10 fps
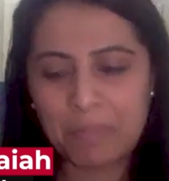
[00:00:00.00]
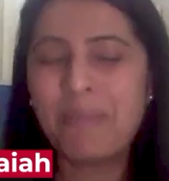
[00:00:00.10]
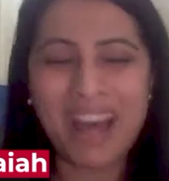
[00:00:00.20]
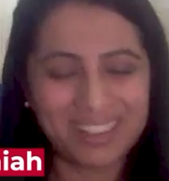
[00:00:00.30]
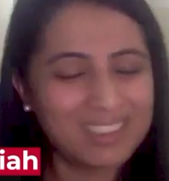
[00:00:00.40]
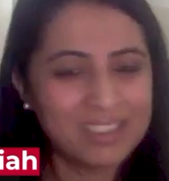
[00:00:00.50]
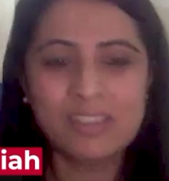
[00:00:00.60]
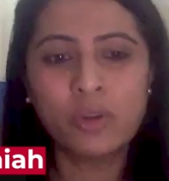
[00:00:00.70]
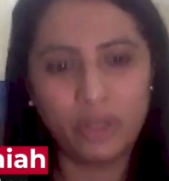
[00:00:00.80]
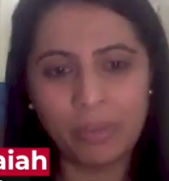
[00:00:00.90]
Paris is
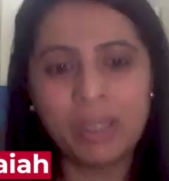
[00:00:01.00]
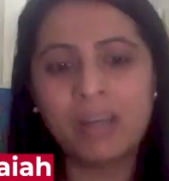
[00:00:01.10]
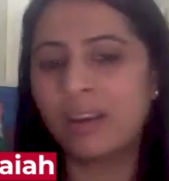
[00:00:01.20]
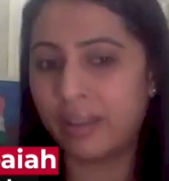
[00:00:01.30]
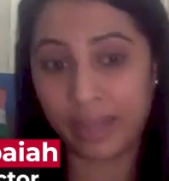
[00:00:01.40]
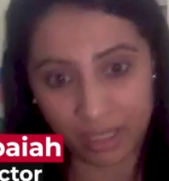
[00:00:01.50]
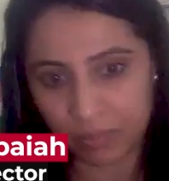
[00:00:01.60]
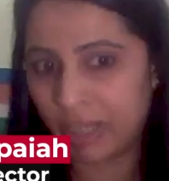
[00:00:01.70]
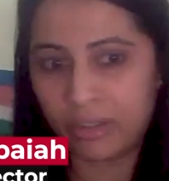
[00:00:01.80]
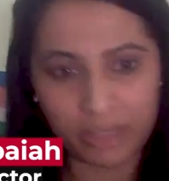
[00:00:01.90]
going to be a great
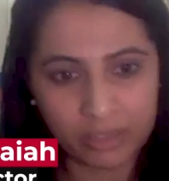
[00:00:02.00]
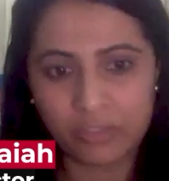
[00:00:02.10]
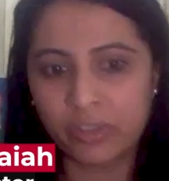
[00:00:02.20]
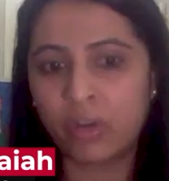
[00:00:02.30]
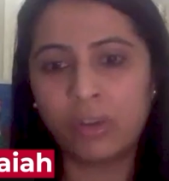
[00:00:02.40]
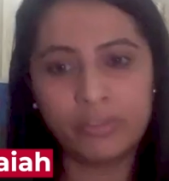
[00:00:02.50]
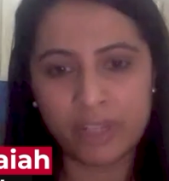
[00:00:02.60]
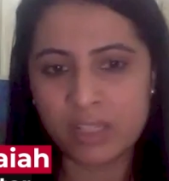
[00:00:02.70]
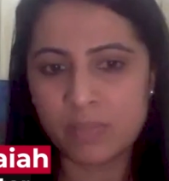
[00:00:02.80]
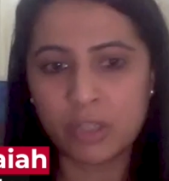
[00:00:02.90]
metrics for all of
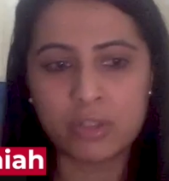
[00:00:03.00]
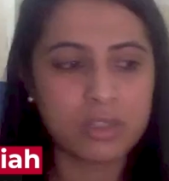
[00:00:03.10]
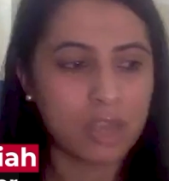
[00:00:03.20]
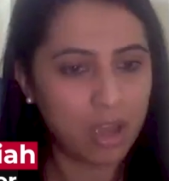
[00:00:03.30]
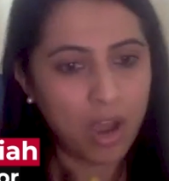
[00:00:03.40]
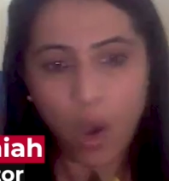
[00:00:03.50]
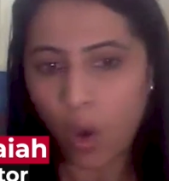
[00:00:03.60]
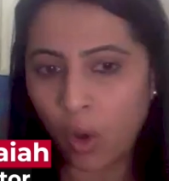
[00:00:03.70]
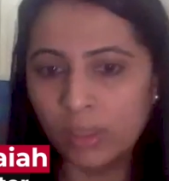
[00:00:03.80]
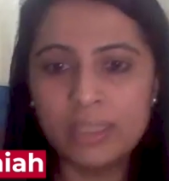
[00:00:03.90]
us, because
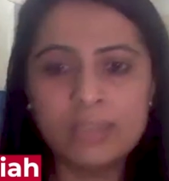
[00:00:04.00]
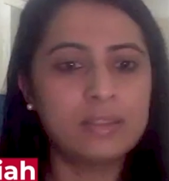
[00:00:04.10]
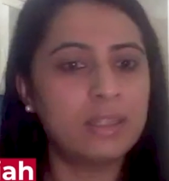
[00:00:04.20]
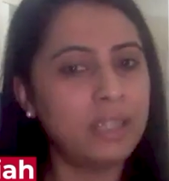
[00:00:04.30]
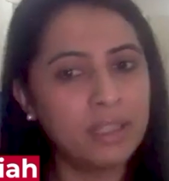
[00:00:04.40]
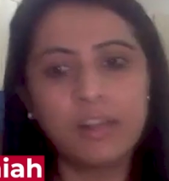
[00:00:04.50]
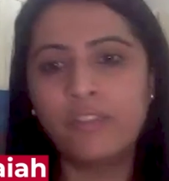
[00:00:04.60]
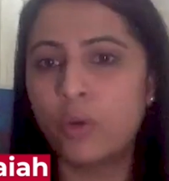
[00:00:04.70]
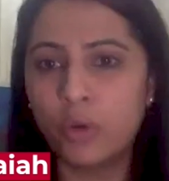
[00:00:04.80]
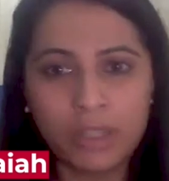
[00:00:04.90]
all these 3-year,
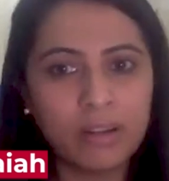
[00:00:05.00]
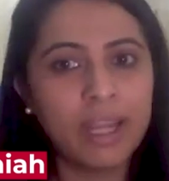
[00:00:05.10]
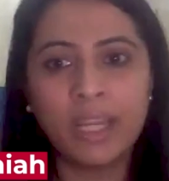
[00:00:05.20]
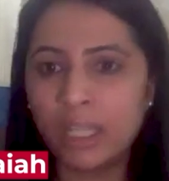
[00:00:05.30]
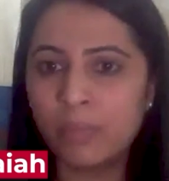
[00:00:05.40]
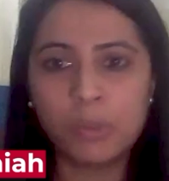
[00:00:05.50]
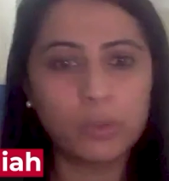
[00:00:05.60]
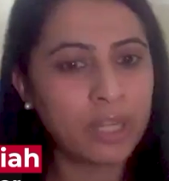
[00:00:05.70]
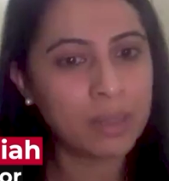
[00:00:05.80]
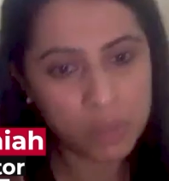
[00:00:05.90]
4-year, 8-year
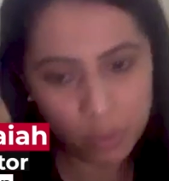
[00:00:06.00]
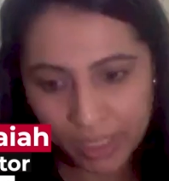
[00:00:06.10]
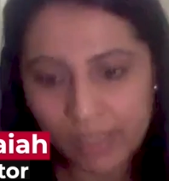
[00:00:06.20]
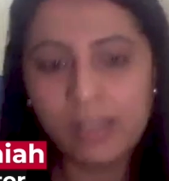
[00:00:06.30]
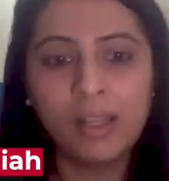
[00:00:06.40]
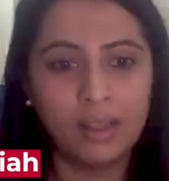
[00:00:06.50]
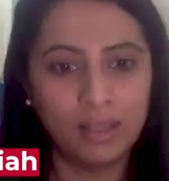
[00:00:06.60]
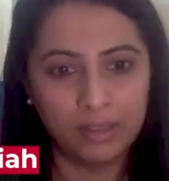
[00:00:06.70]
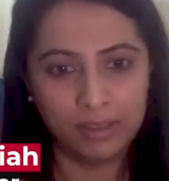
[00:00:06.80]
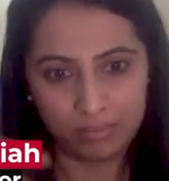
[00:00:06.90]
programs will,
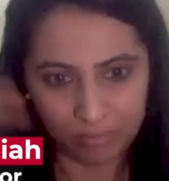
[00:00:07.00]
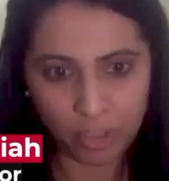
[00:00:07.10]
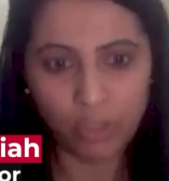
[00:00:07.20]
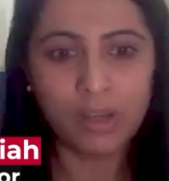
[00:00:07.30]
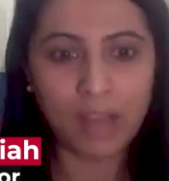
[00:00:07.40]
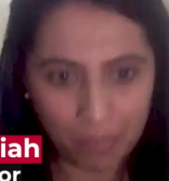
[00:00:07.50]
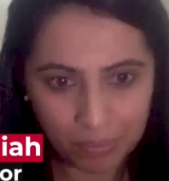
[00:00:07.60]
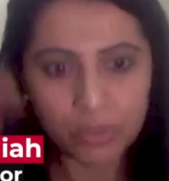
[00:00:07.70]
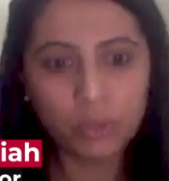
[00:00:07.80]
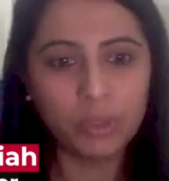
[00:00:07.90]

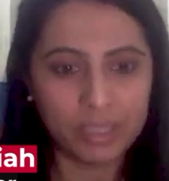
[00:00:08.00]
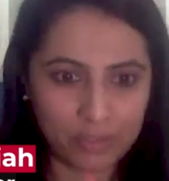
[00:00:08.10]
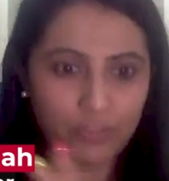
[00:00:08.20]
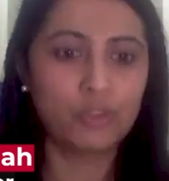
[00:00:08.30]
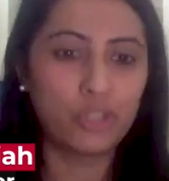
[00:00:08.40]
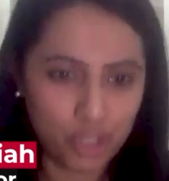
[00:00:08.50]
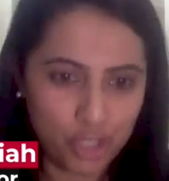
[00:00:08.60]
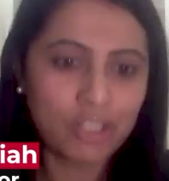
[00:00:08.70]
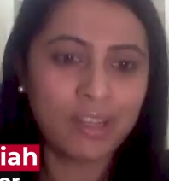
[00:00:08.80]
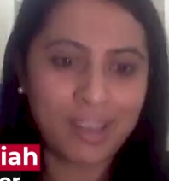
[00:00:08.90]
come to its
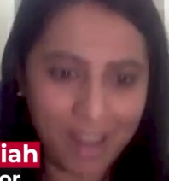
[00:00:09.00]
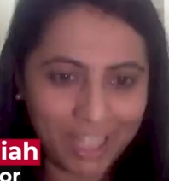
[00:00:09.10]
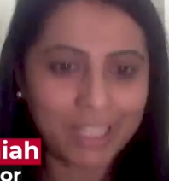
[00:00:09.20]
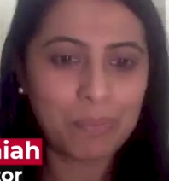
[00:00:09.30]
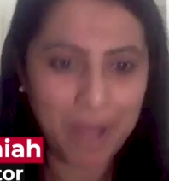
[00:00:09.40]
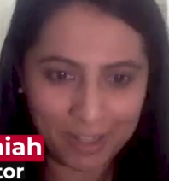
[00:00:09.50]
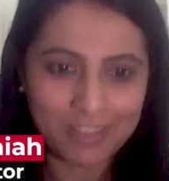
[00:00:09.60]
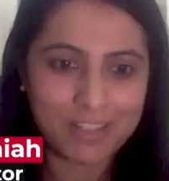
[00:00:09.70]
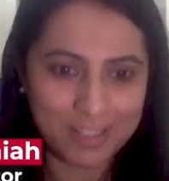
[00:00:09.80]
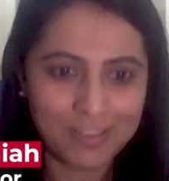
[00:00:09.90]
fruition in
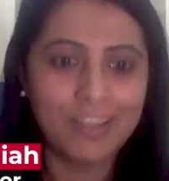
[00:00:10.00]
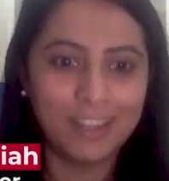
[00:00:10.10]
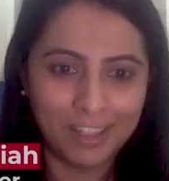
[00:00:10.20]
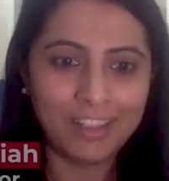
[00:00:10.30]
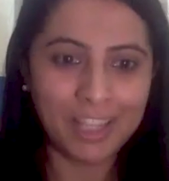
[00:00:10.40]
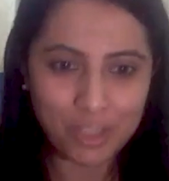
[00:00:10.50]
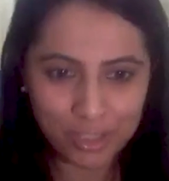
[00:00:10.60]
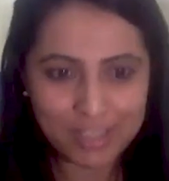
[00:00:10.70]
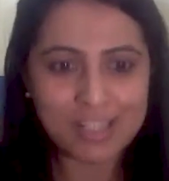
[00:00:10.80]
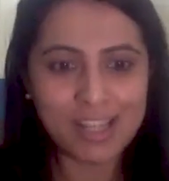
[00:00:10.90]
Paris, right? So
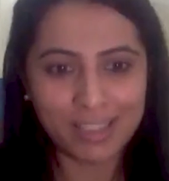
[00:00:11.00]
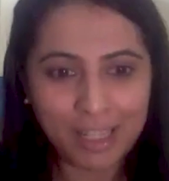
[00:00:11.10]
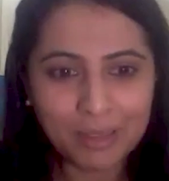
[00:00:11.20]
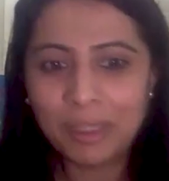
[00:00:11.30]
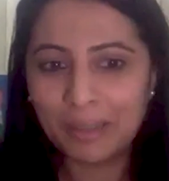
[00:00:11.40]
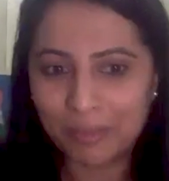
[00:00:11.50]
this is like that.